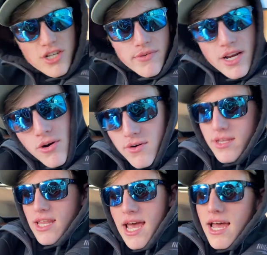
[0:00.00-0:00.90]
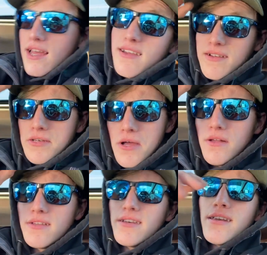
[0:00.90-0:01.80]
have recorded that.
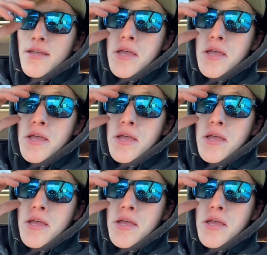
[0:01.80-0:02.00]
Dalton